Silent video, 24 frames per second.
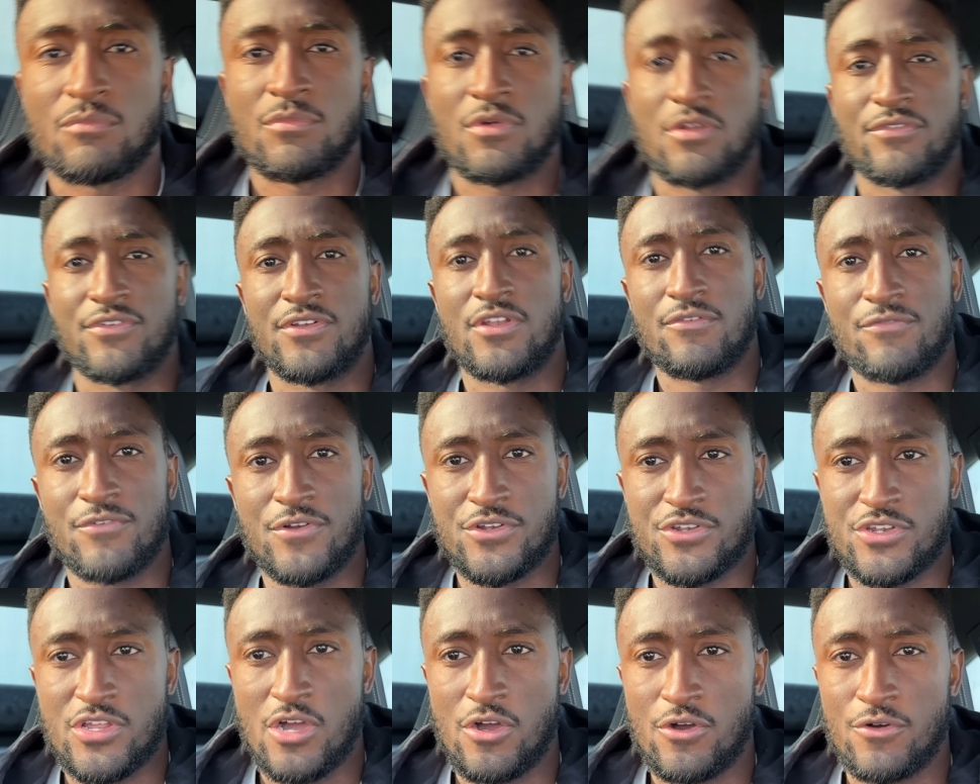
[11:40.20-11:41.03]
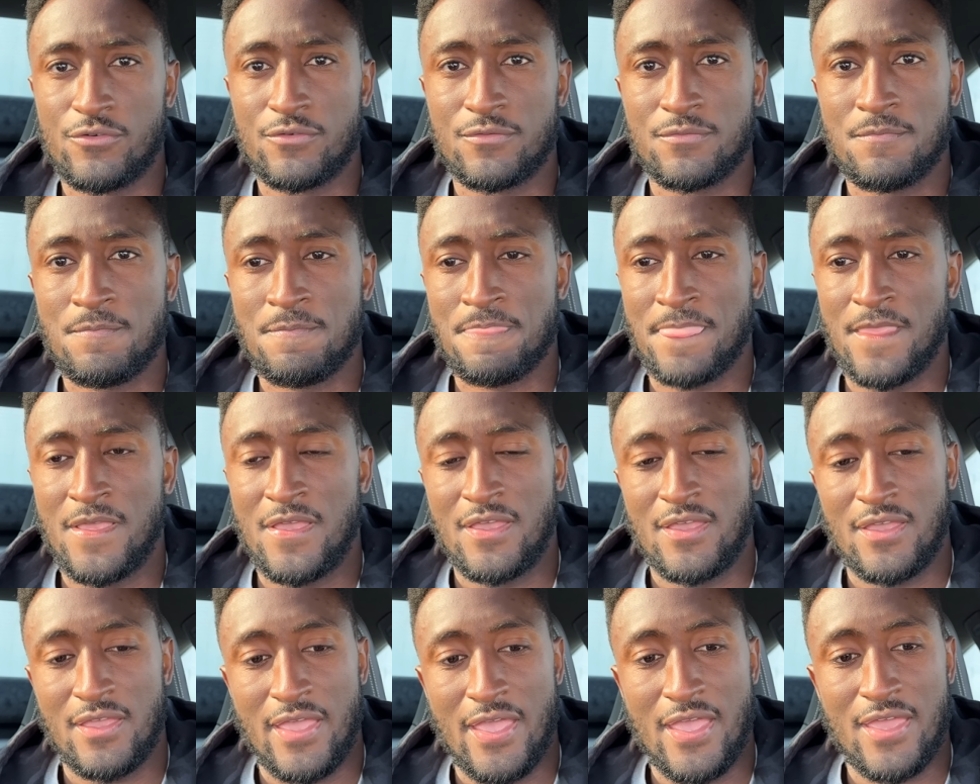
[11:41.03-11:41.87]
bit of a different tone,
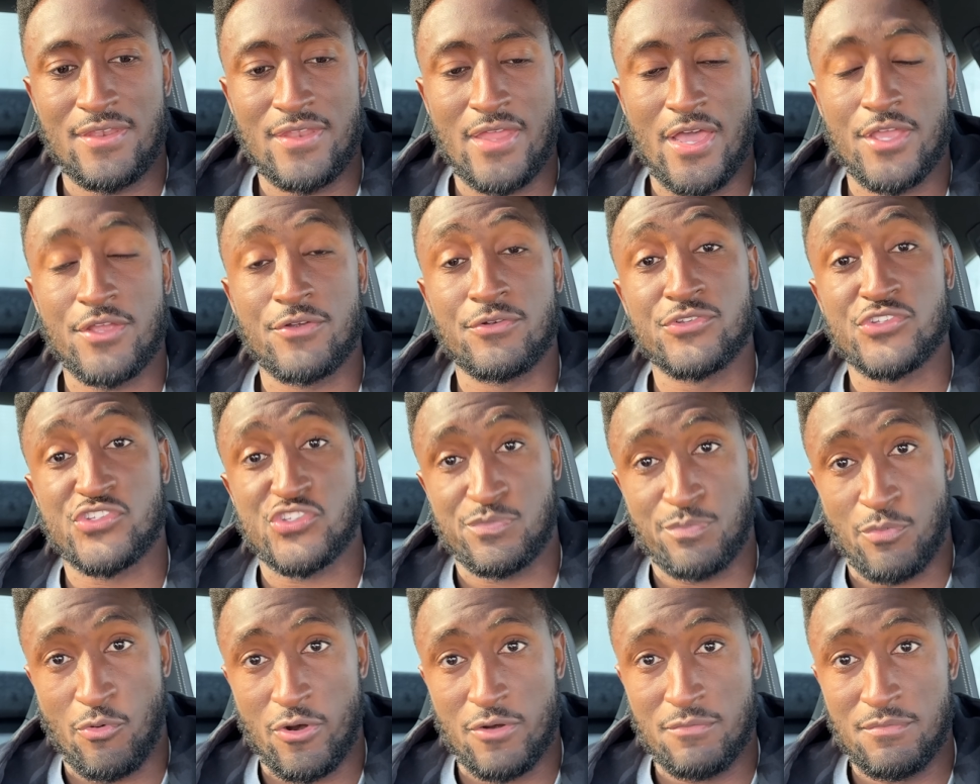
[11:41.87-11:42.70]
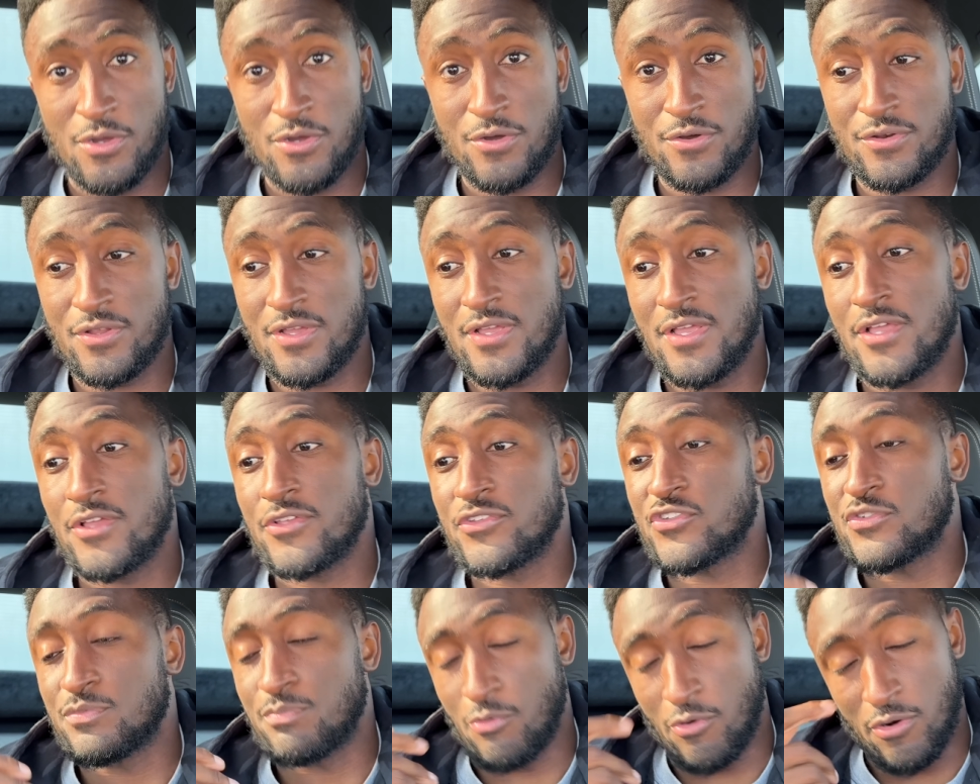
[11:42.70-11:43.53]
and now you're in sport mode.
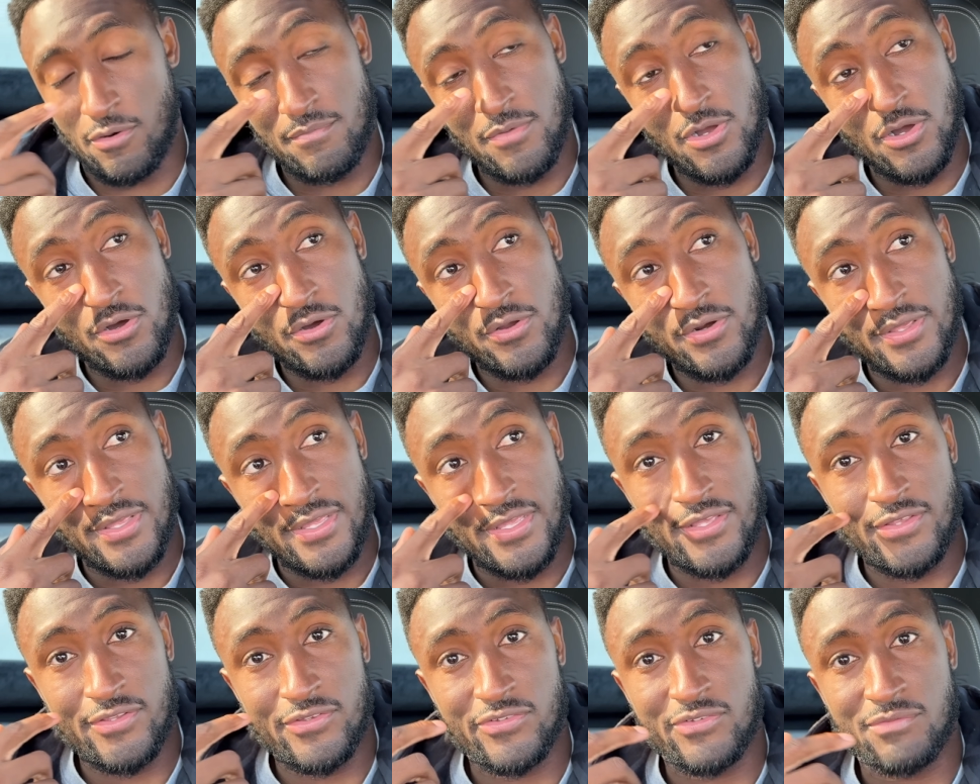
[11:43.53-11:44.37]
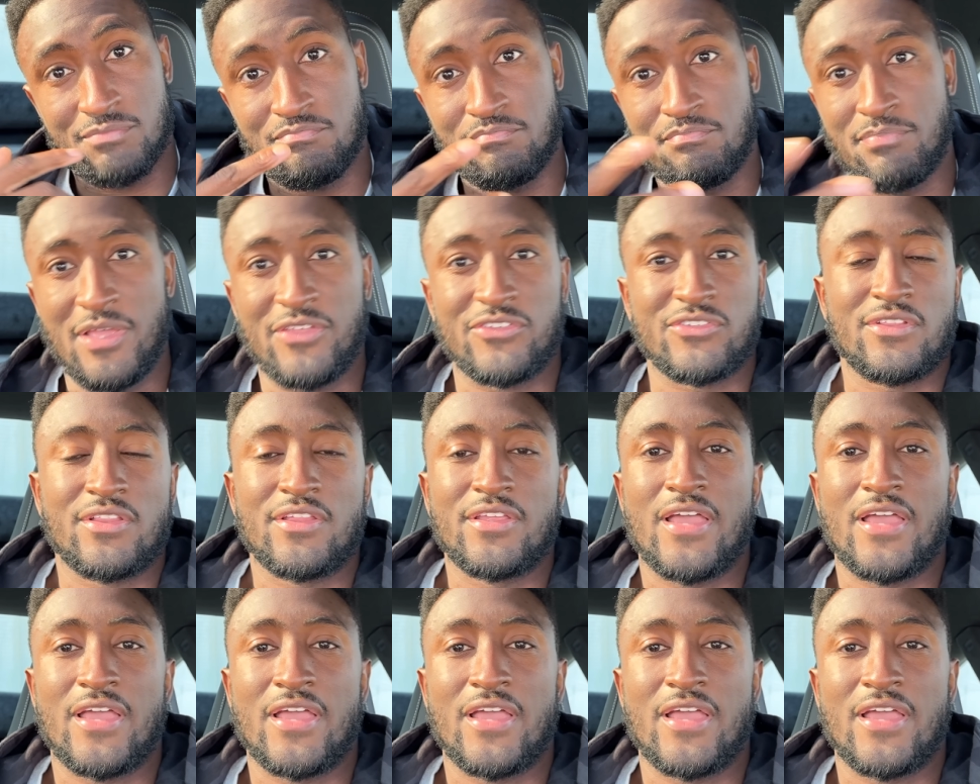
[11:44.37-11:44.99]
Sport mode is basically